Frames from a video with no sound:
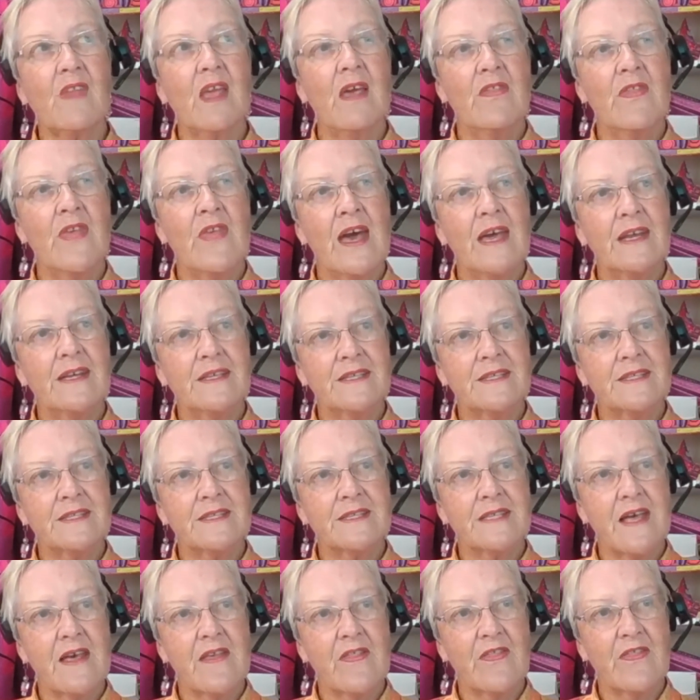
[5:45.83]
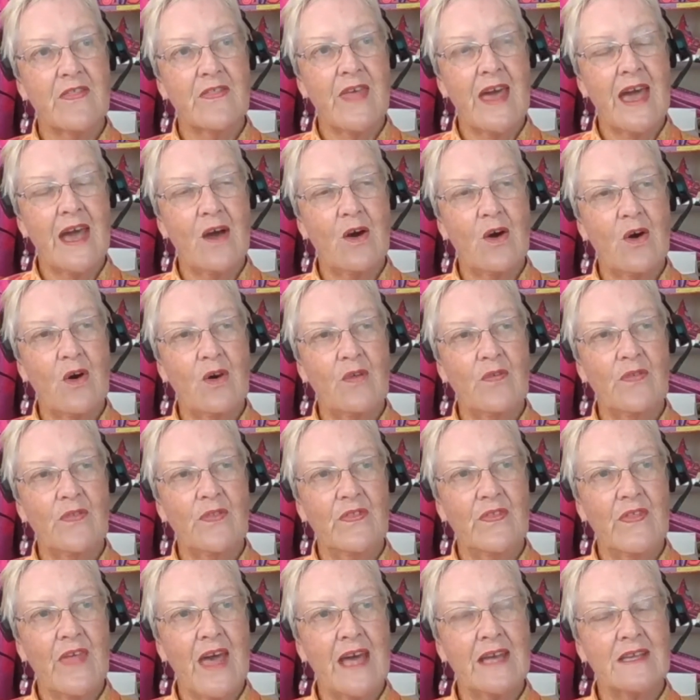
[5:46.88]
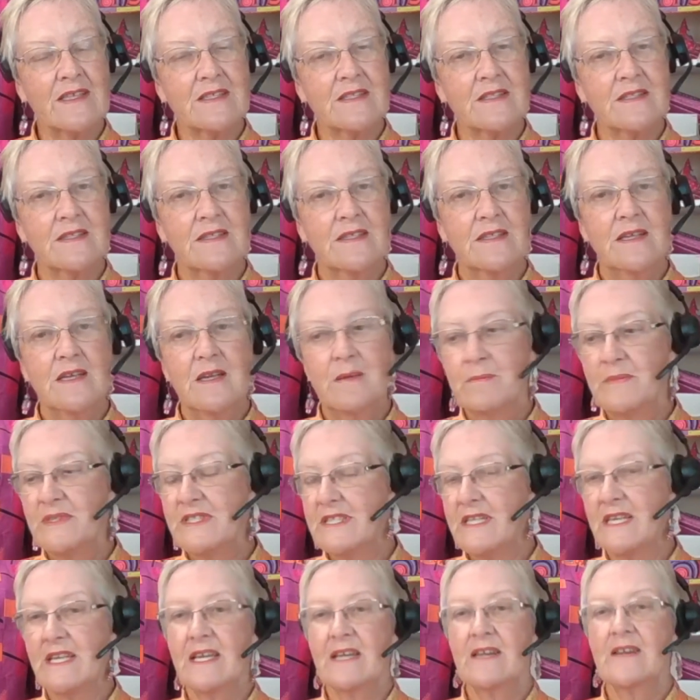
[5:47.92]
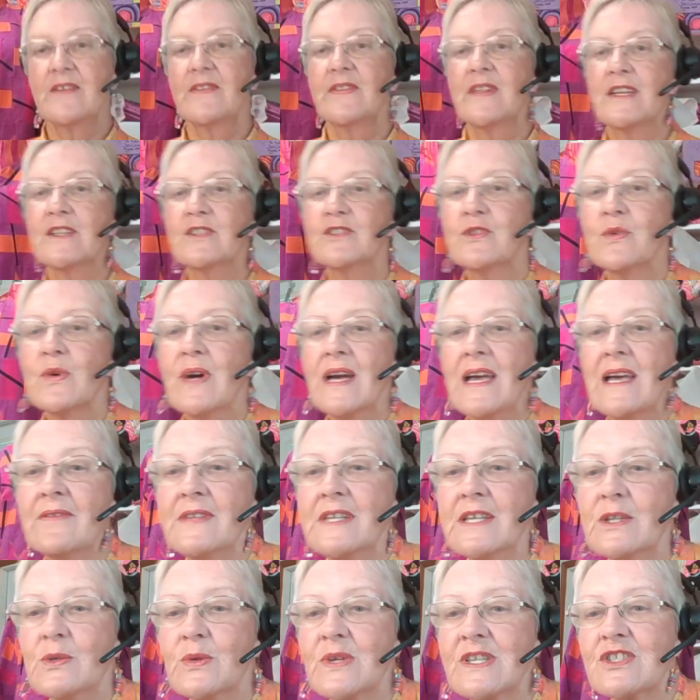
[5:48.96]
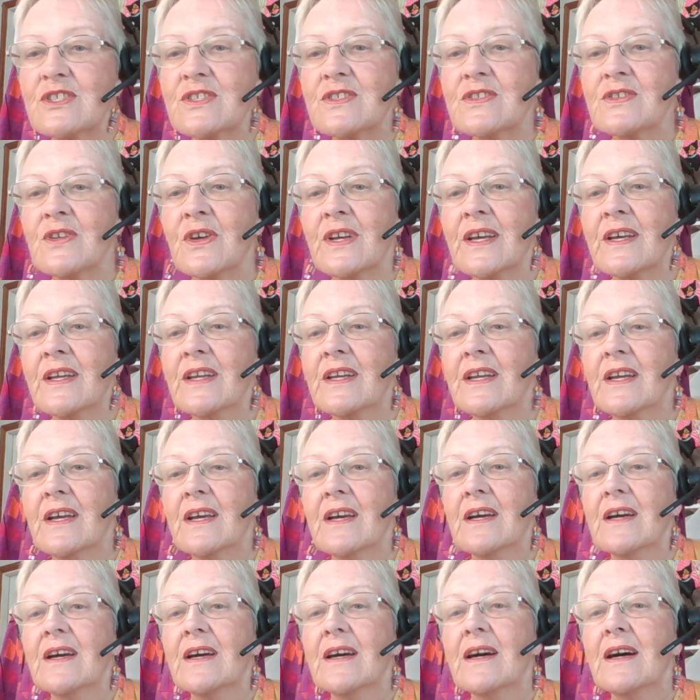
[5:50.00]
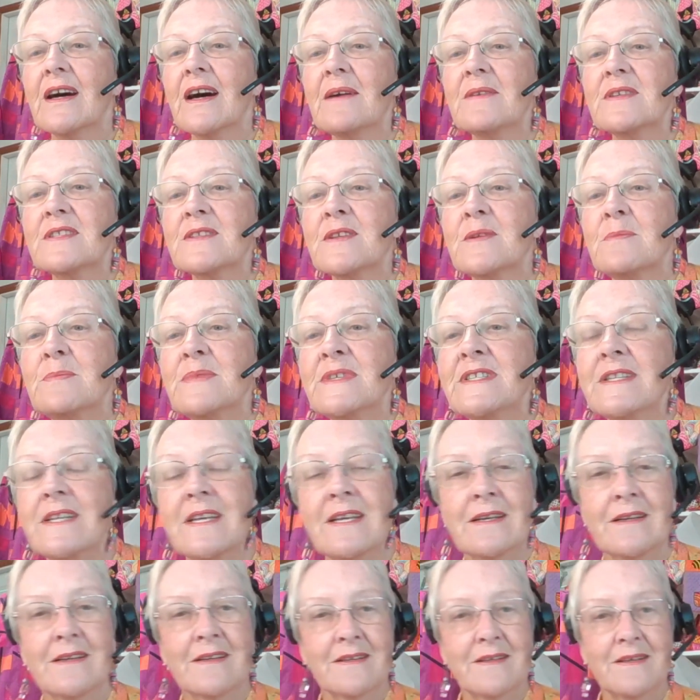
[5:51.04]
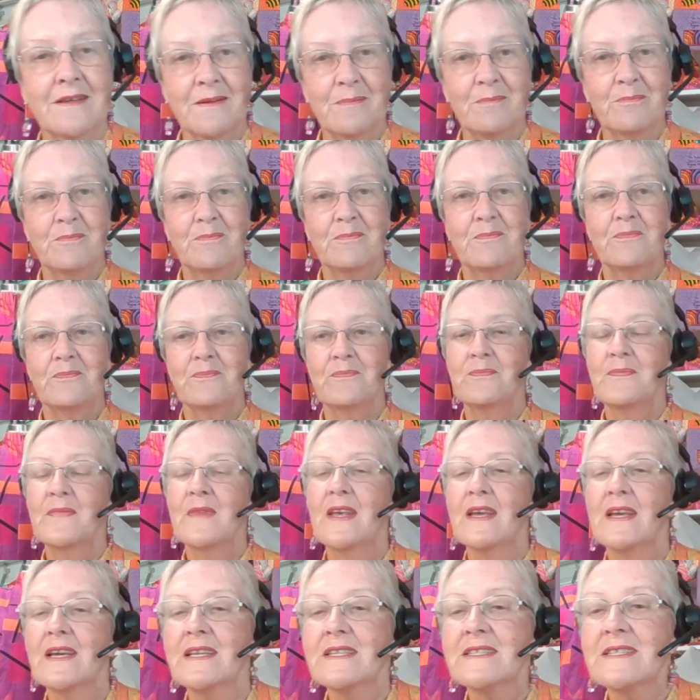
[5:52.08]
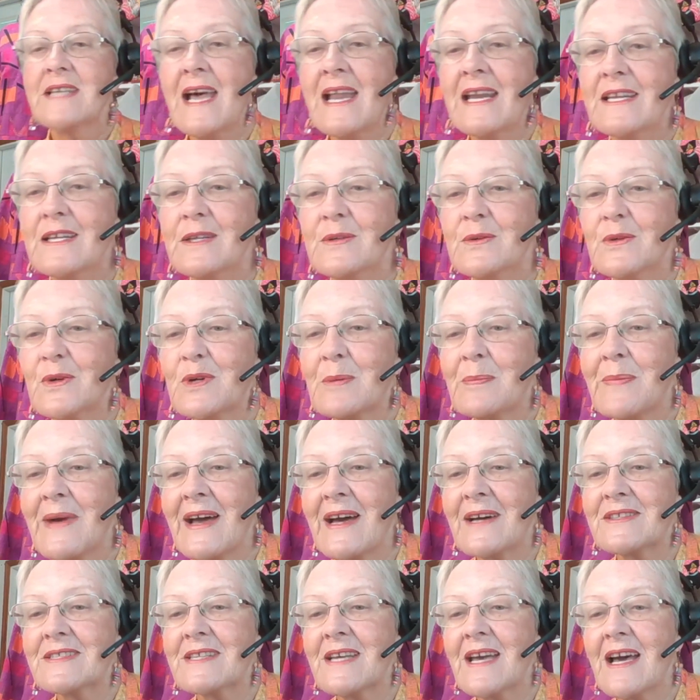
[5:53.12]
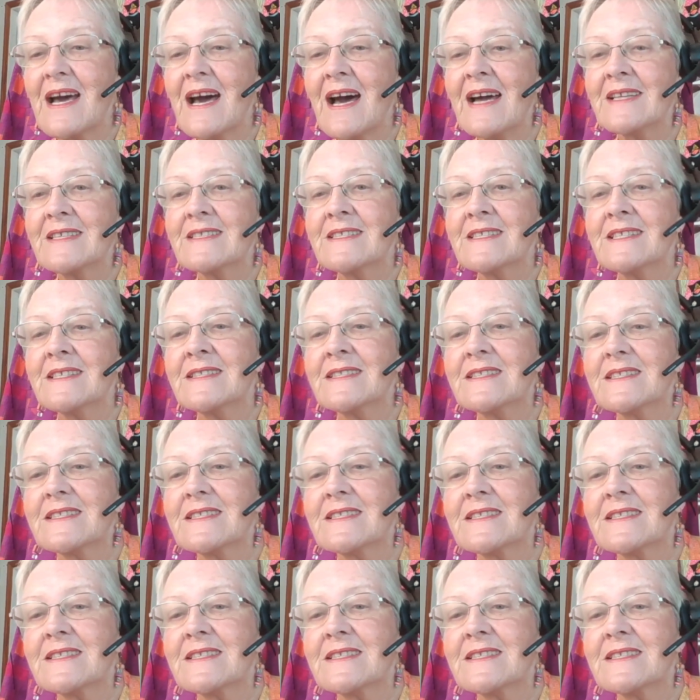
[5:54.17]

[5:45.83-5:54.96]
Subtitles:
that is that on that particular thing. Do I have any questions on it? I was so busy telling you all about it, I didn't.